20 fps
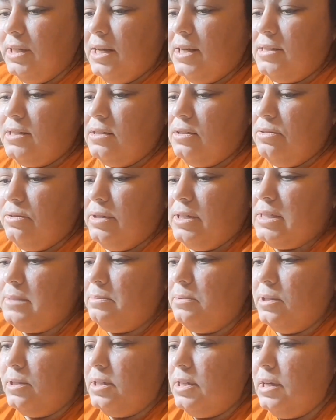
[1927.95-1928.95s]
It's really
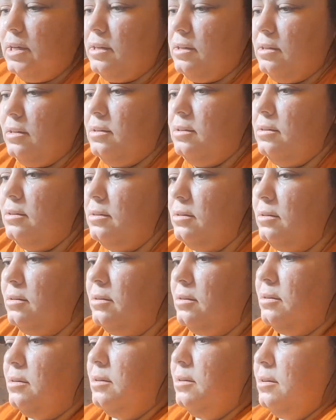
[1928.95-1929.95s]
nice and crisp
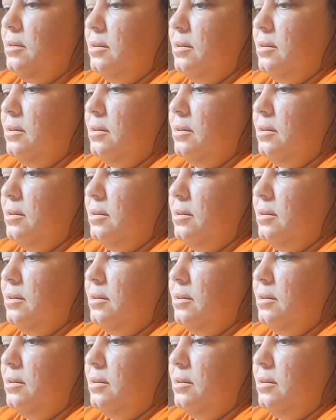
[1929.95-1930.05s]
looking.